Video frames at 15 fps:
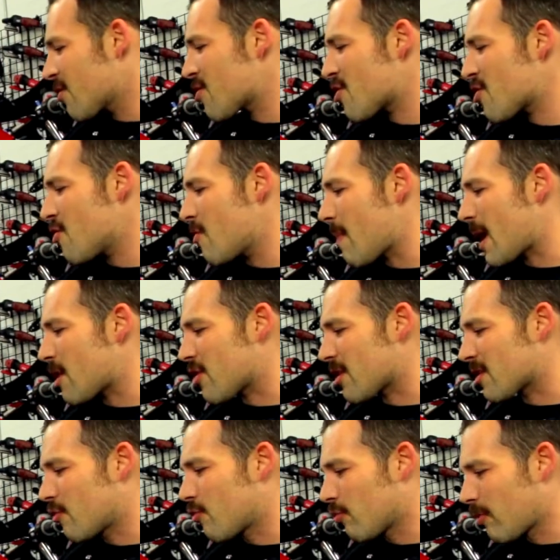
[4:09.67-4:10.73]
your shoe may
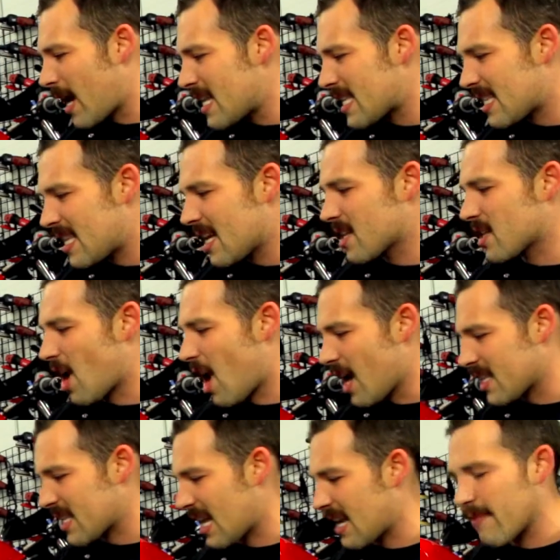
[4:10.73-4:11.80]
just grace the
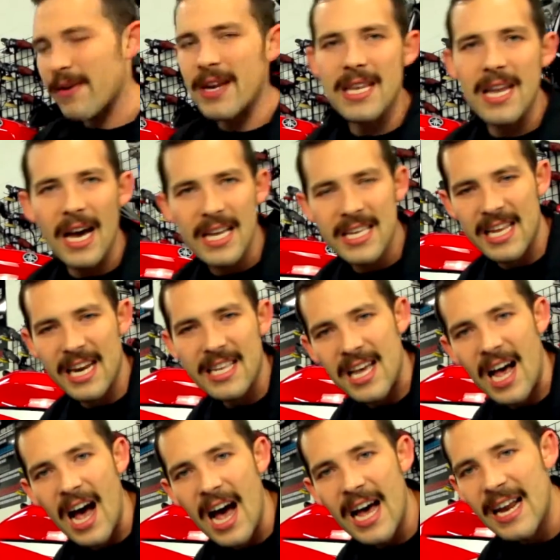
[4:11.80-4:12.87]
exhaust, and if it does and
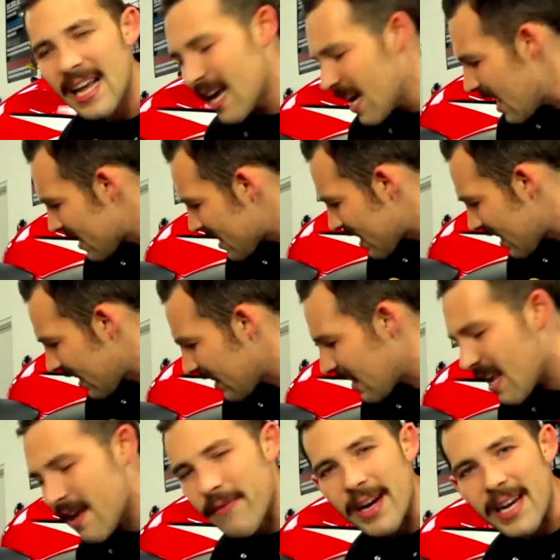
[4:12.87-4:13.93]
it's hot, it's going to
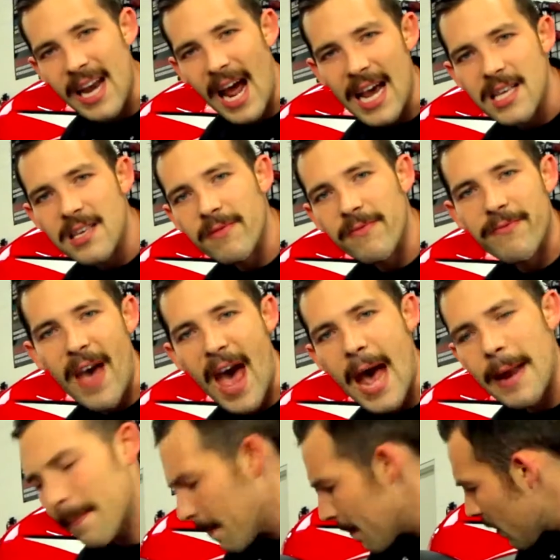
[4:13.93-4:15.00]
leave a nice
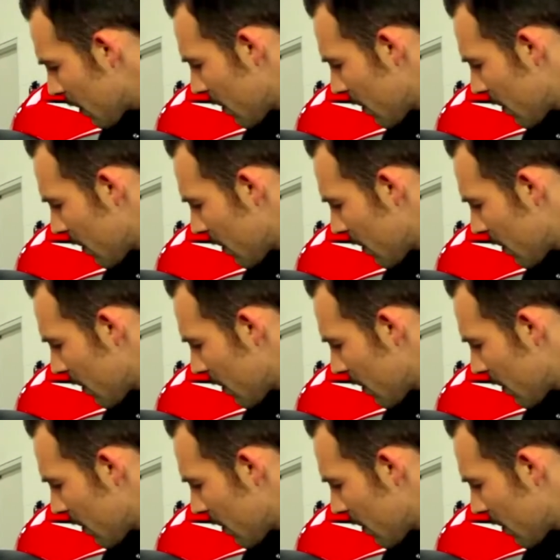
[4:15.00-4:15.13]
fat